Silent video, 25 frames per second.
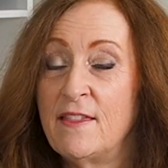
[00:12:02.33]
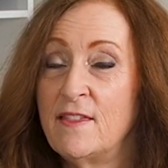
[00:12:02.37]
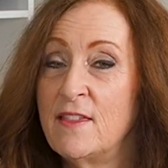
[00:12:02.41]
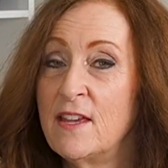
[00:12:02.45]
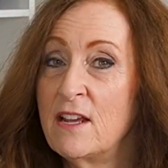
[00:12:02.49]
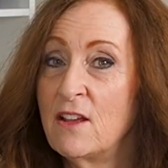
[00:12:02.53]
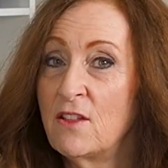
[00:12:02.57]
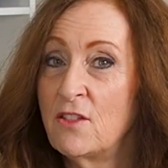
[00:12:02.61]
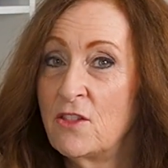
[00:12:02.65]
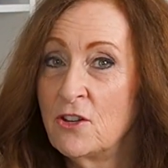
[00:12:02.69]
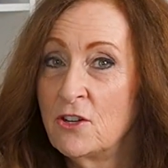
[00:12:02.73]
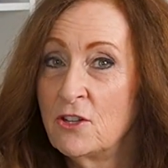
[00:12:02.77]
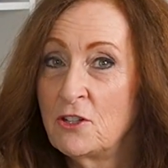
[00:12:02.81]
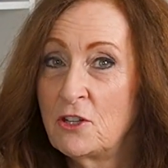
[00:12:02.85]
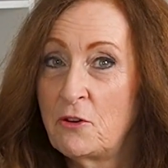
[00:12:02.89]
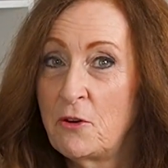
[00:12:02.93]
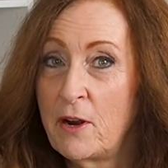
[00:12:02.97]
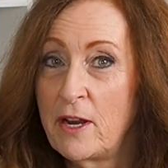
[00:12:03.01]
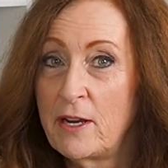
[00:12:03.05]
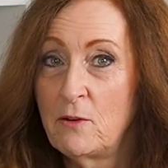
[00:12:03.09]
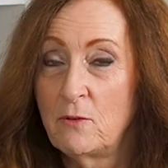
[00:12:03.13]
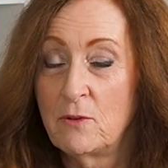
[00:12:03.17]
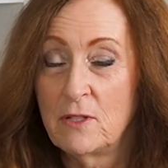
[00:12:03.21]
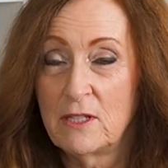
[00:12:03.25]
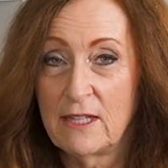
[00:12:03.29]
think third
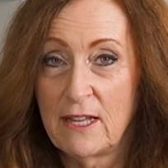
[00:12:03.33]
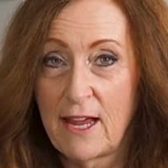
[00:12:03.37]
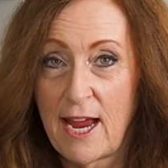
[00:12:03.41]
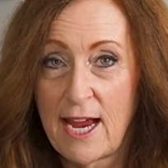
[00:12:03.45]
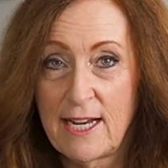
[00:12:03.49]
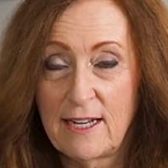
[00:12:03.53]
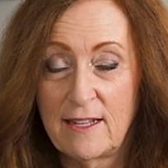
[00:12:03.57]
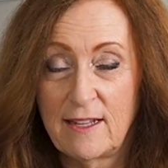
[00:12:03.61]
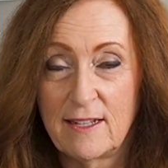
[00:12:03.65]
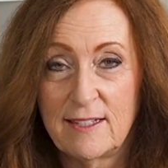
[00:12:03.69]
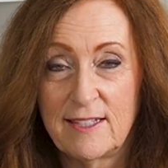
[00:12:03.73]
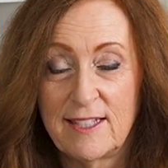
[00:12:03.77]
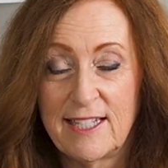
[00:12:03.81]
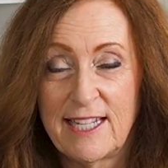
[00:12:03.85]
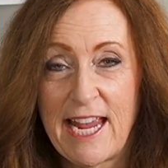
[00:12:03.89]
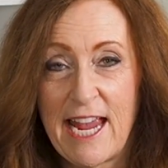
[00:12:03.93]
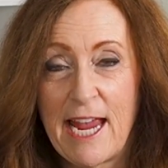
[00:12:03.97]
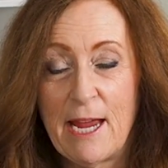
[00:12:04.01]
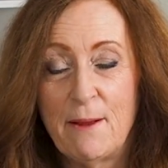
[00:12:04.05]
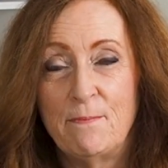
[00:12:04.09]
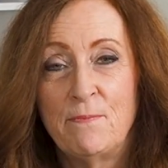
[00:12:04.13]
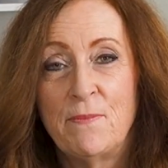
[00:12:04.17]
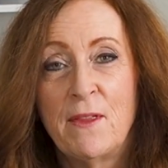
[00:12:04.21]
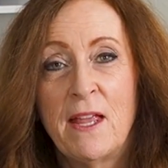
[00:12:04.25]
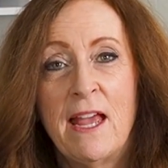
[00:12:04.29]
grade would like this
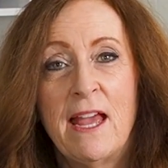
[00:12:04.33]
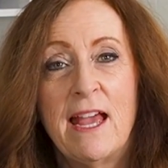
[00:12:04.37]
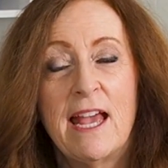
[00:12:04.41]
game,